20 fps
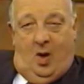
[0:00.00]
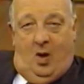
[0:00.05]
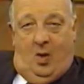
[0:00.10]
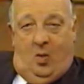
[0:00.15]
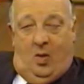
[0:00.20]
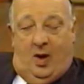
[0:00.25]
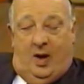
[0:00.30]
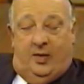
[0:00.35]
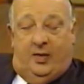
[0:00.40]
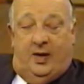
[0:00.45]

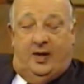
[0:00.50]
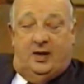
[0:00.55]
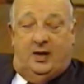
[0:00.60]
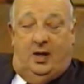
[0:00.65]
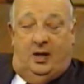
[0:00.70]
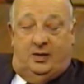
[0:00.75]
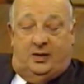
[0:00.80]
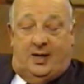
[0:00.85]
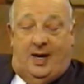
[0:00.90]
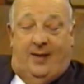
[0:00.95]
Well, I
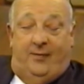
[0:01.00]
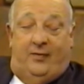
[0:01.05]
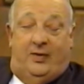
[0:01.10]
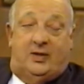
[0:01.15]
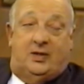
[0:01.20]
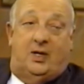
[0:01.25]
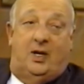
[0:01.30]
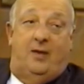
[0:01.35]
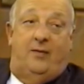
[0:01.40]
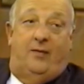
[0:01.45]
think it's
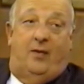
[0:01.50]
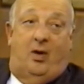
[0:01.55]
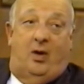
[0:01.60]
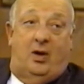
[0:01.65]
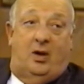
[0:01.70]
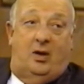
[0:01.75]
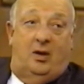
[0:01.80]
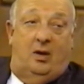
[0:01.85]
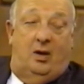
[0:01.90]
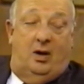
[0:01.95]
obviously a
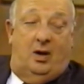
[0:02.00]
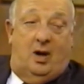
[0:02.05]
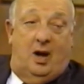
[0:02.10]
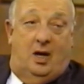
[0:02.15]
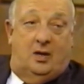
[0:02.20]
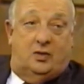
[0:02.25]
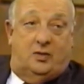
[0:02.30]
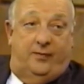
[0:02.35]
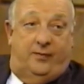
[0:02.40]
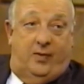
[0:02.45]
very
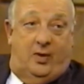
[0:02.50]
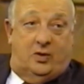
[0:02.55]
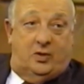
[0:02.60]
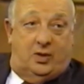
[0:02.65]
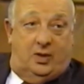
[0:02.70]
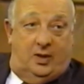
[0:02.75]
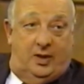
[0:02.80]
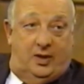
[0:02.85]
controversial